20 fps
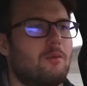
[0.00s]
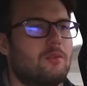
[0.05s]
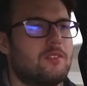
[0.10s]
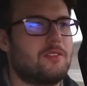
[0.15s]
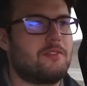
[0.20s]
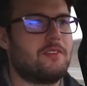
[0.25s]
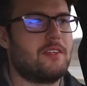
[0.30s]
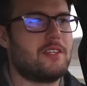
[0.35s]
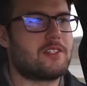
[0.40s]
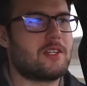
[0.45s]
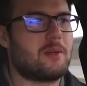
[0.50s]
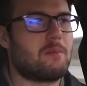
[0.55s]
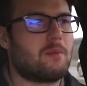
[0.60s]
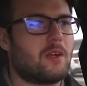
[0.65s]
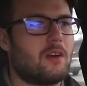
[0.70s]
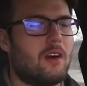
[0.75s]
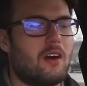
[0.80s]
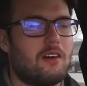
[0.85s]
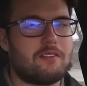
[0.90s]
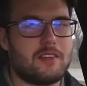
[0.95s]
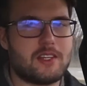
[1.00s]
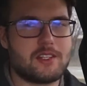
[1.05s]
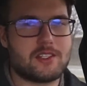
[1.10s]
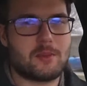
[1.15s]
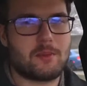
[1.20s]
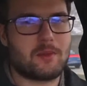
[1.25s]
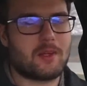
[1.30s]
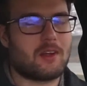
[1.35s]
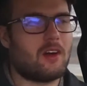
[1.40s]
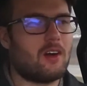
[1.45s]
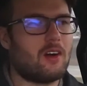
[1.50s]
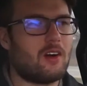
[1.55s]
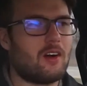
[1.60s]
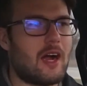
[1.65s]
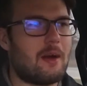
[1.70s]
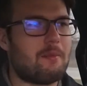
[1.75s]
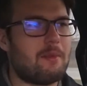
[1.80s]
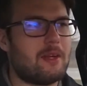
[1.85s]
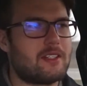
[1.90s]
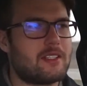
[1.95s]
to finish up the call,
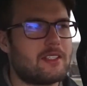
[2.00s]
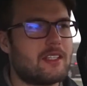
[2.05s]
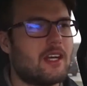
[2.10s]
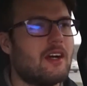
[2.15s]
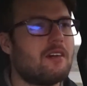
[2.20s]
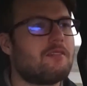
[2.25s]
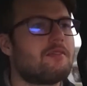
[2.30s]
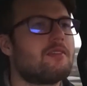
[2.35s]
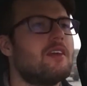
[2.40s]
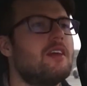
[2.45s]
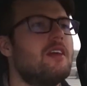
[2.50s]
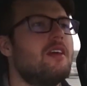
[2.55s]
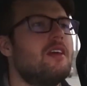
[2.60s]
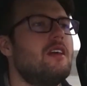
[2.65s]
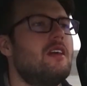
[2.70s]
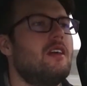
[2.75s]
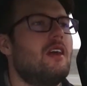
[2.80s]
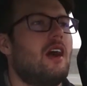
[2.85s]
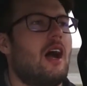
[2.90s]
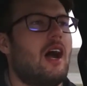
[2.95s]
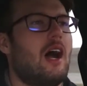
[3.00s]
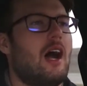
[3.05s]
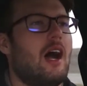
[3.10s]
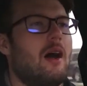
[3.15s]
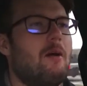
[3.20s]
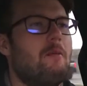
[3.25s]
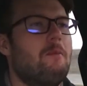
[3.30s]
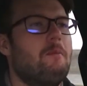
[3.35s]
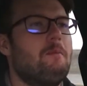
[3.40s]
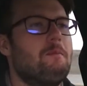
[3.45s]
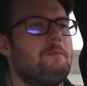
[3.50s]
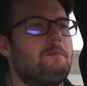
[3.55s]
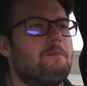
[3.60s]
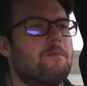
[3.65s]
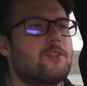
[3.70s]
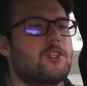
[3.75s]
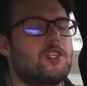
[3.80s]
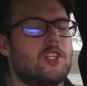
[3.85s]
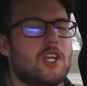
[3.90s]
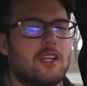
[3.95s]
grab my stuff,
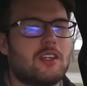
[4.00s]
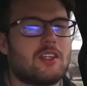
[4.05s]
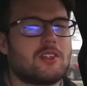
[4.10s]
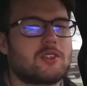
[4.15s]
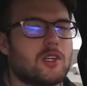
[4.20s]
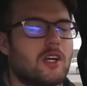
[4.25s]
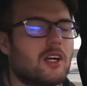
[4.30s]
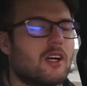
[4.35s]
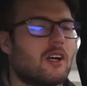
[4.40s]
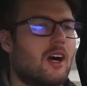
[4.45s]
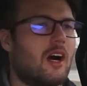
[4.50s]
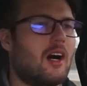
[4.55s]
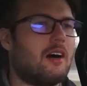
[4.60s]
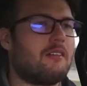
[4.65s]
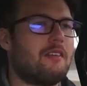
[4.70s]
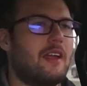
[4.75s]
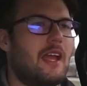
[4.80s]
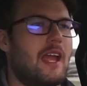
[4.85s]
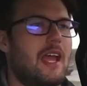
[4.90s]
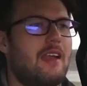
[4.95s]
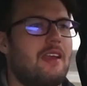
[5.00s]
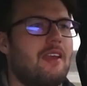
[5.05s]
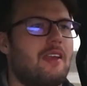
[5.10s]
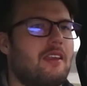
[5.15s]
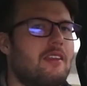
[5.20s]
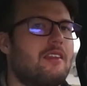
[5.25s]
shut the truck off. And